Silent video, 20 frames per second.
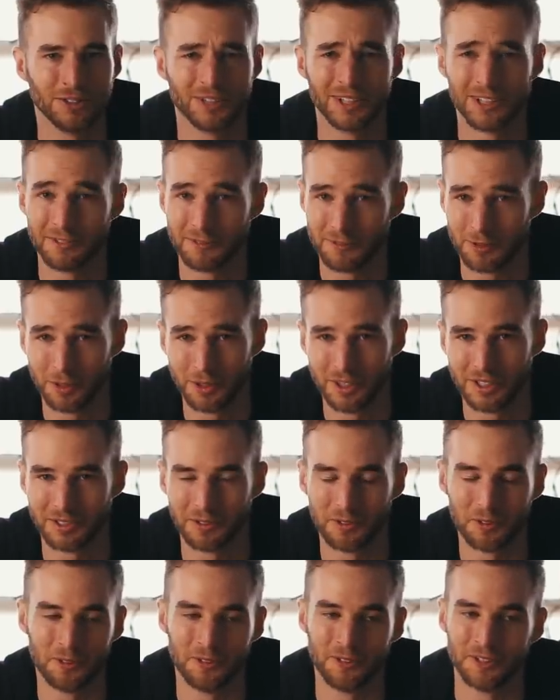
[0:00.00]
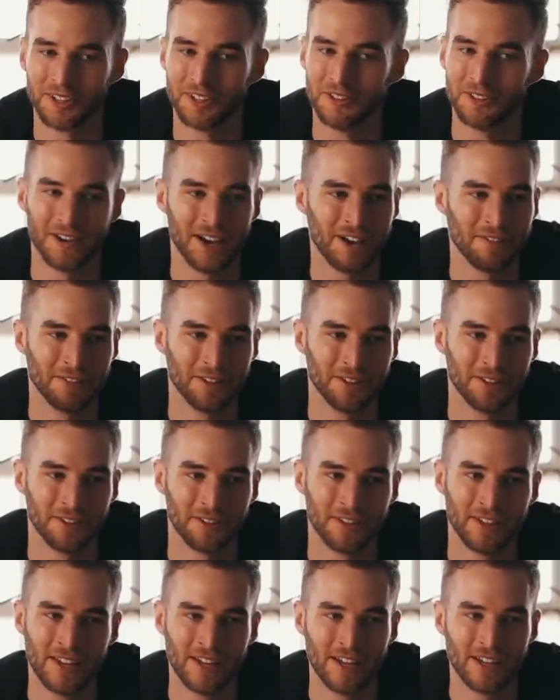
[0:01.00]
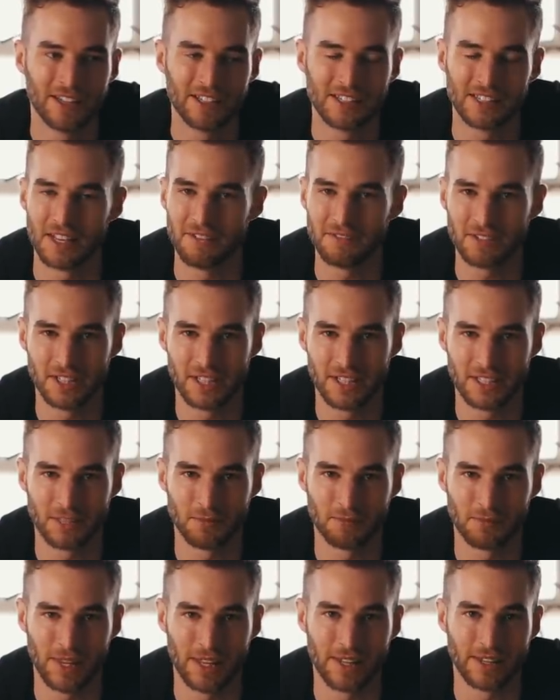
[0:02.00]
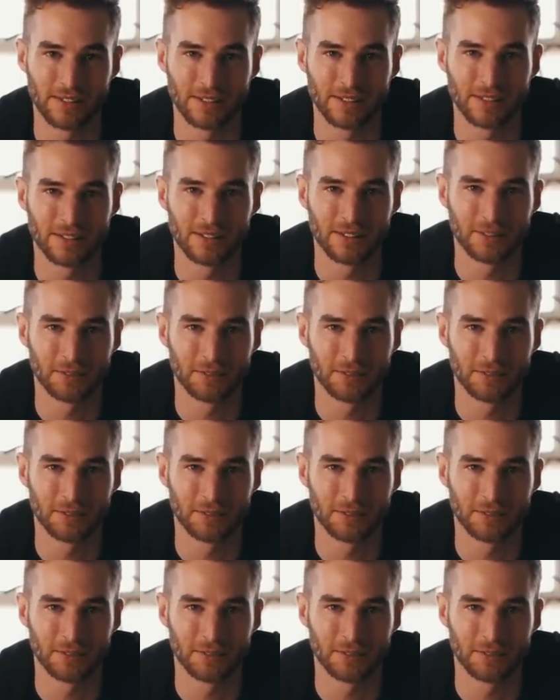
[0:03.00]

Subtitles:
you can afford it or you have the safety net in place.